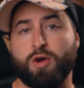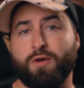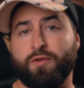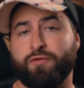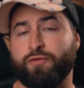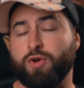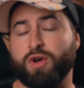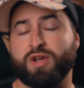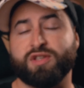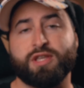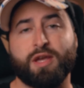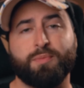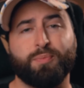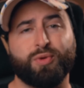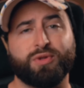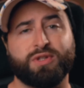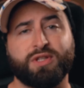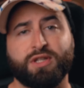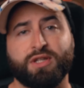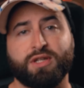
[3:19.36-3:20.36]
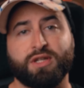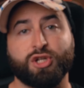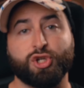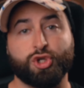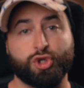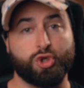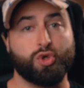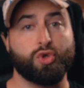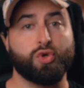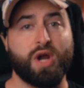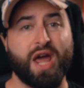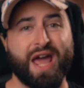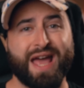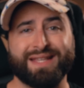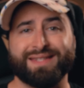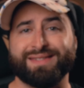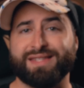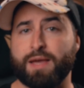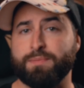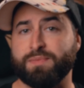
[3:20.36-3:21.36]
for example the Shure
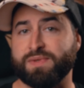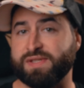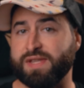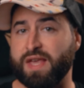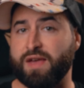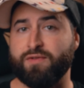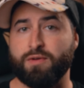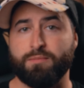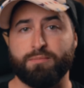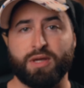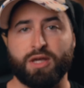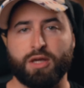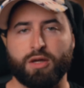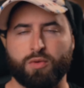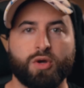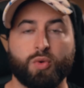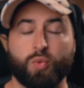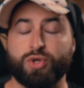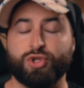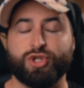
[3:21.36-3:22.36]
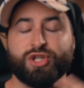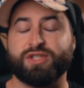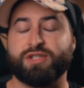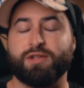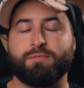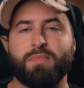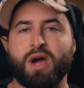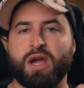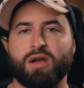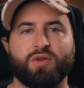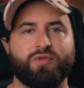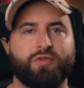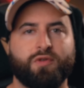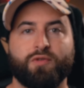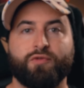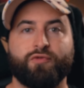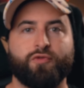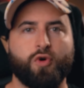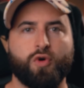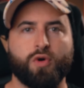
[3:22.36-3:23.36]
SM7B, which is the
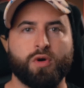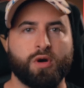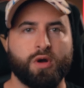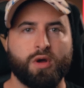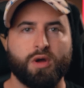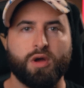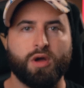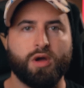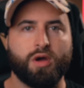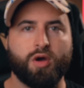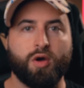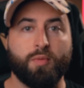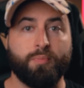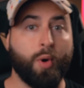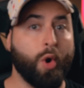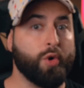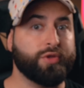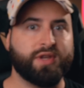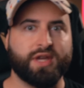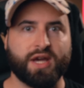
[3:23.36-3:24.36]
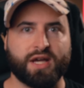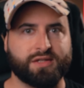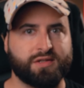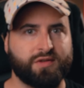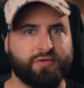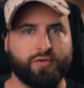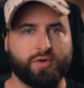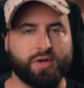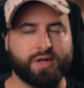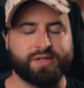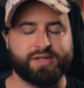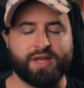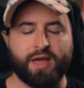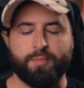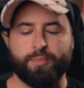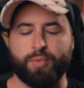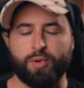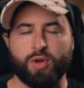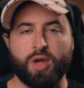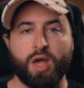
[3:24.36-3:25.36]
microphone for podcasts, for
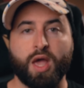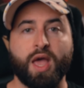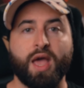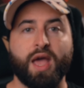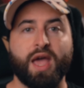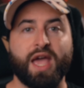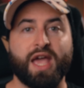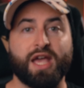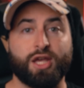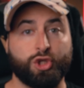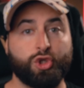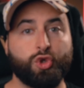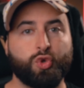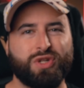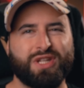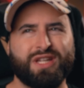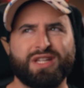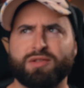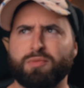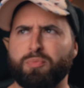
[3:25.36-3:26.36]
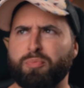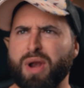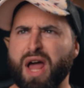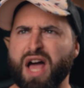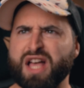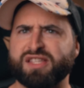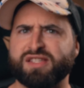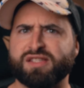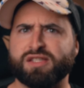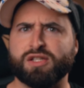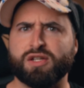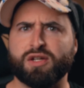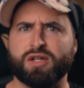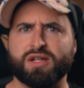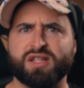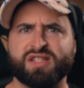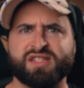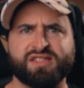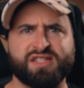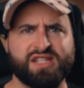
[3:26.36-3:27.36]
example, and you need plus
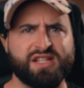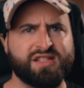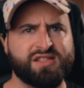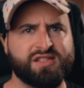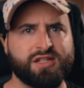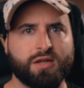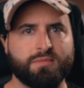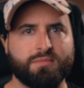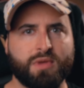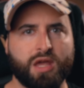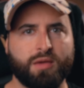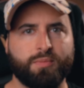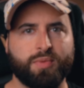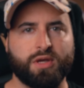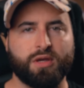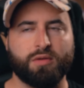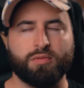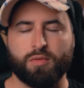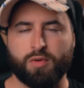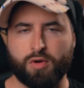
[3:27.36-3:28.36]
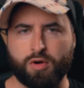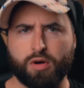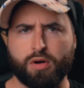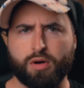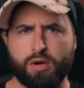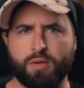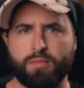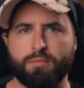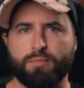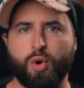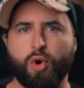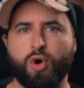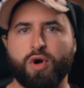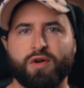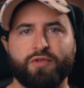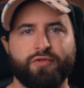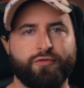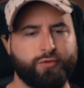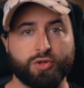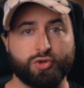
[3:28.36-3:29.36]
60 maybe or
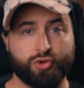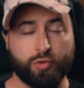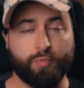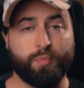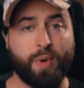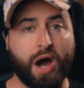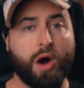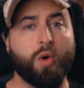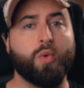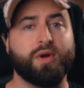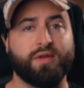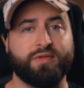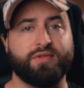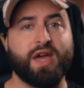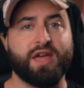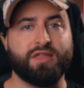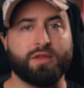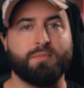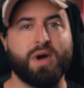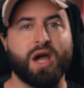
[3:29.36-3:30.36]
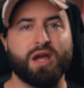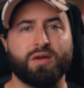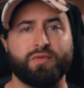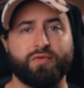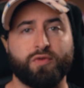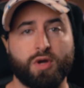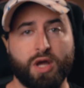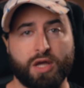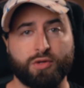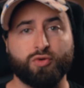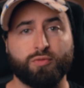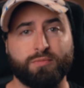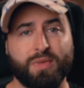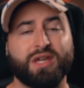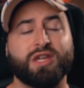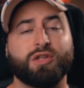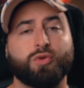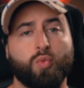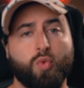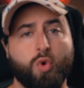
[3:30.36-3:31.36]
more to power that microphone and to
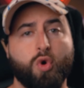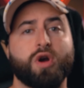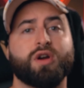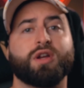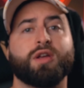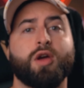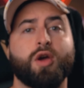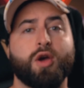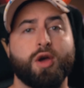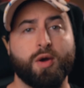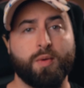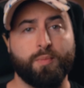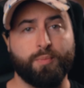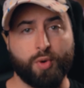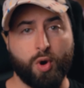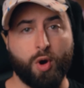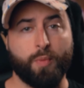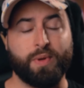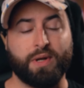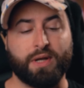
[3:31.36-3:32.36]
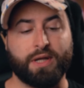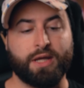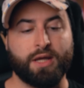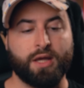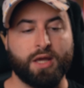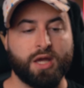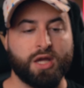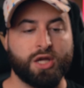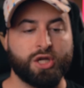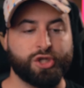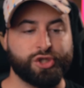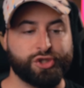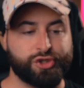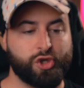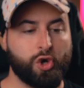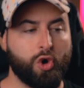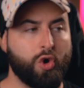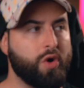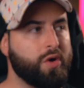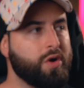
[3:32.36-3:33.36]
make it work properly.
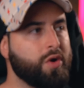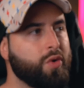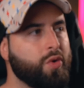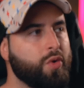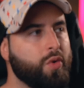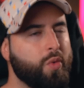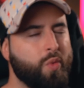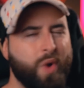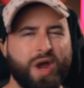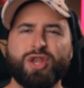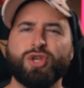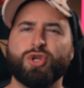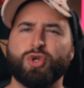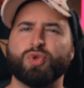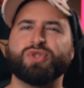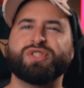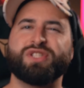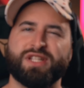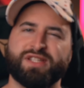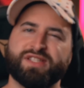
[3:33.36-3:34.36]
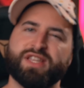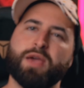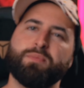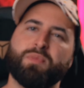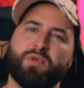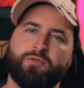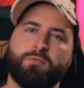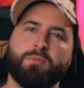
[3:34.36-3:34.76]
So when you use these type of